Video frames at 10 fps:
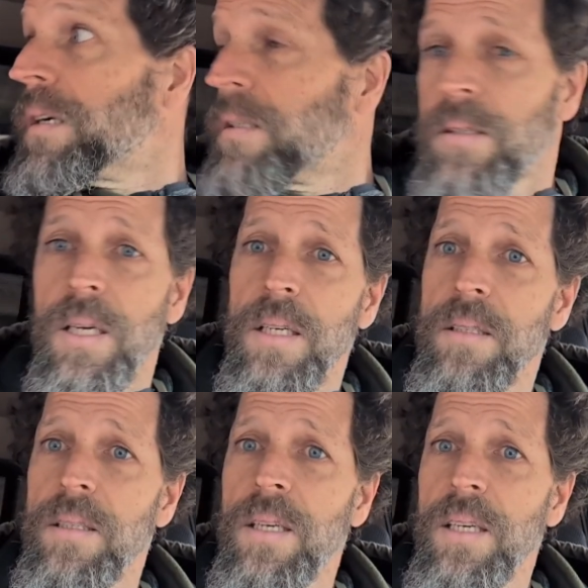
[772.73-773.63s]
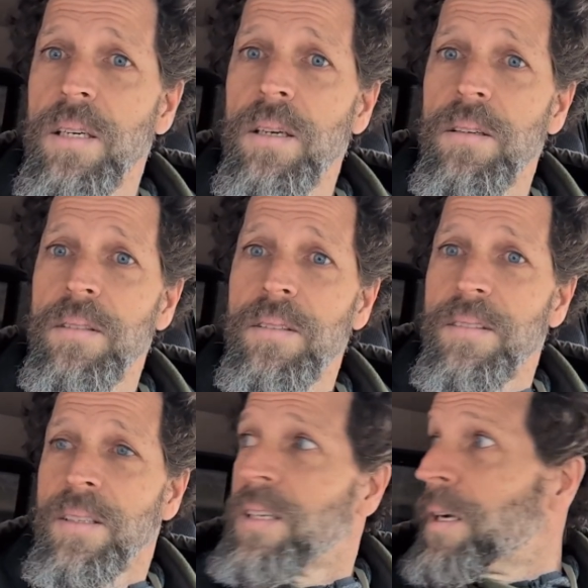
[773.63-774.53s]
Okay, I got to go.
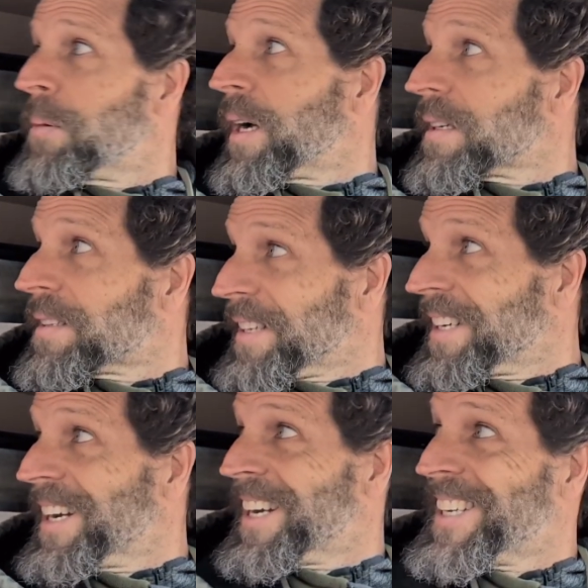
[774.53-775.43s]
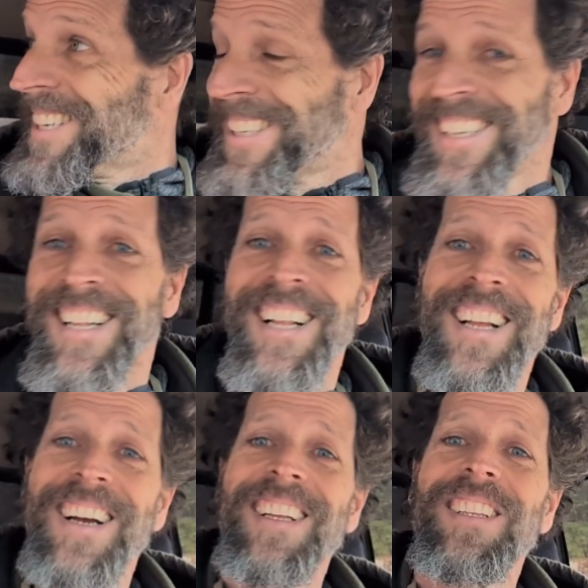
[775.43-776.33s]
I'm at the
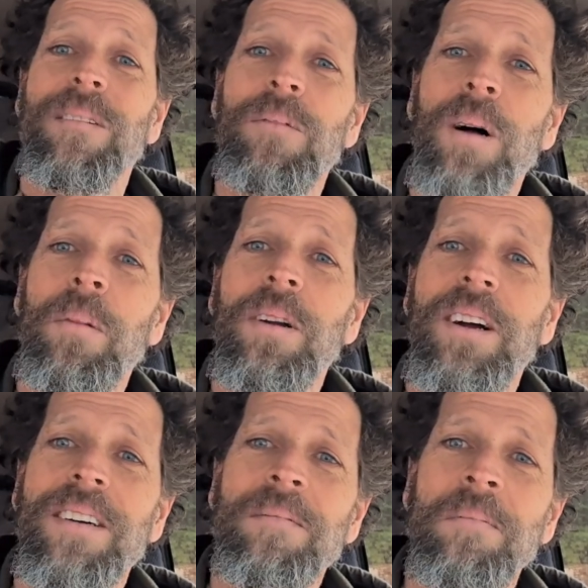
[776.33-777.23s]
lumberyard.